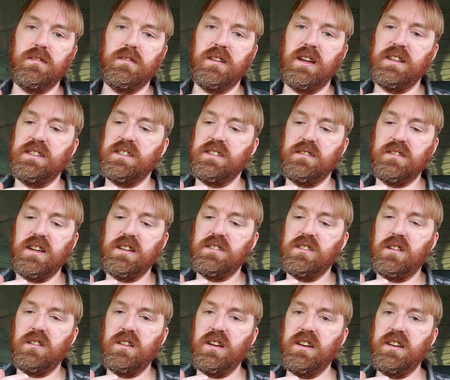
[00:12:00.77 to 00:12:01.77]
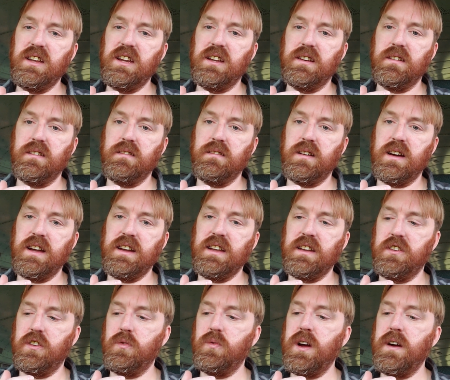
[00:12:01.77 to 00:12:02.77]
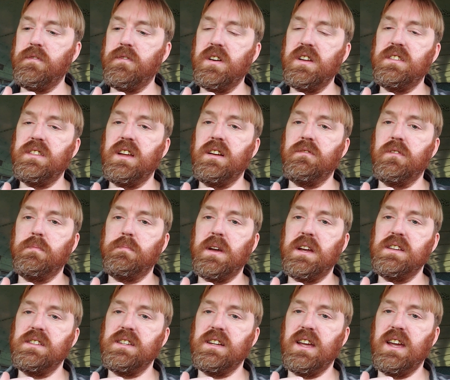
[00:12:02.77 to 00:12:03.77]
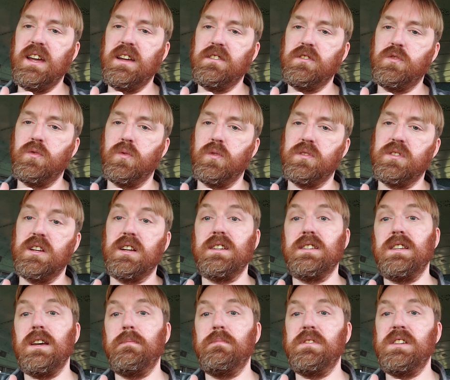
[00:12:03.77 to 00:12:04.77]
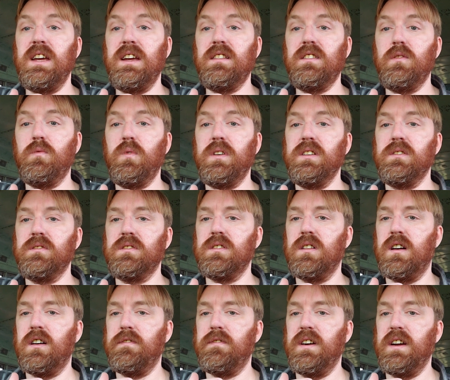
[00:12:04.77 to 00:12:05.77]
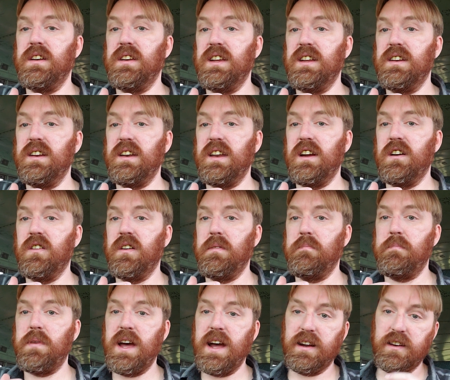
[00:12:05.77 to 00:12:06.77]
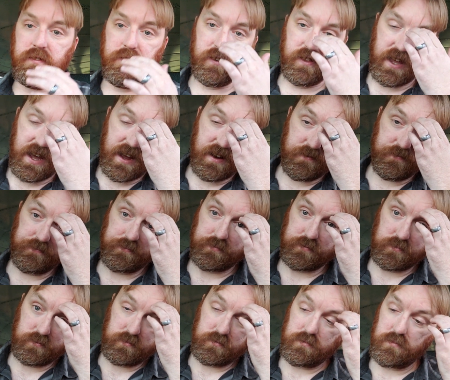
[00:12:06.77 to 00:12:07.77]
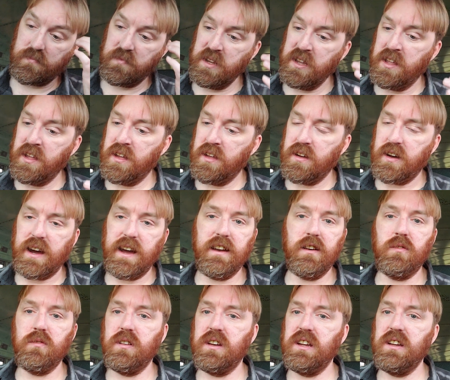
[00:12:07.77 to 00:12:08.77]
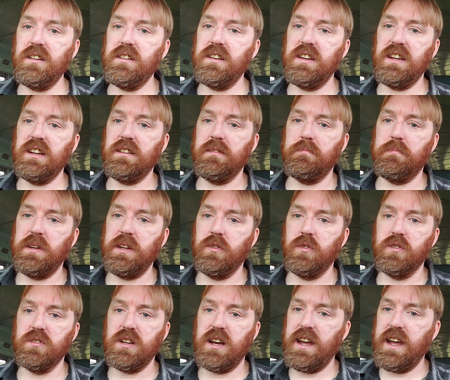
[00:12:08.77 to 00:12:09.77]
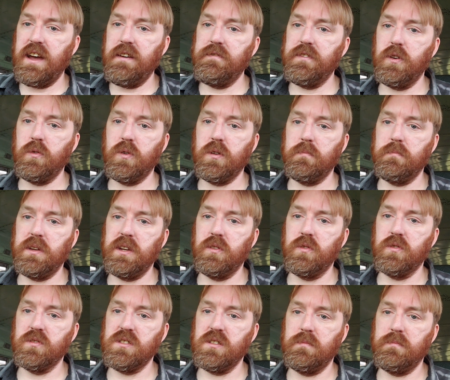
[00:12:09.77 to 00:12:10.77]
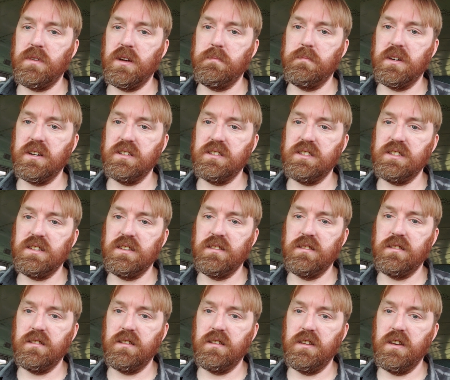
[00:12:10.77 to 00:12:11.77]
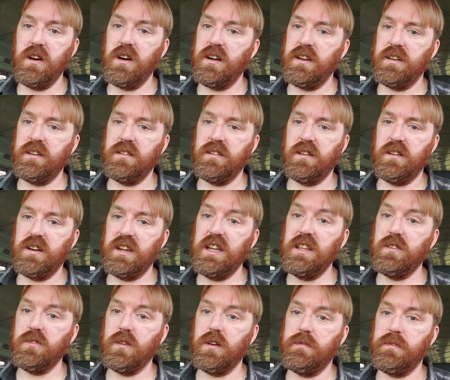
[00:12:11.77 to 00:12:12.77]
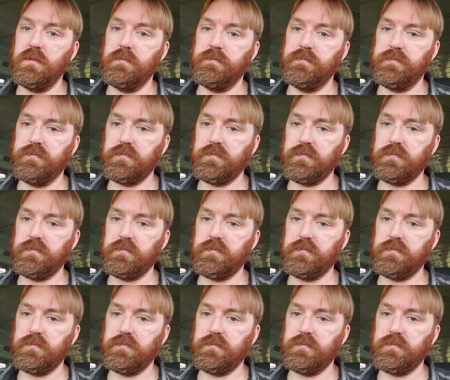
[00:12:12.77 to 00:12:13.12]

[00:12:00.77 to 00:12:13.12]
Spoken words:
That's all I need. I can do everything with basic hand tools except take the wheels off. I need an air impact for that. I don't need any computers. I have no computers on my bus. None on either of them.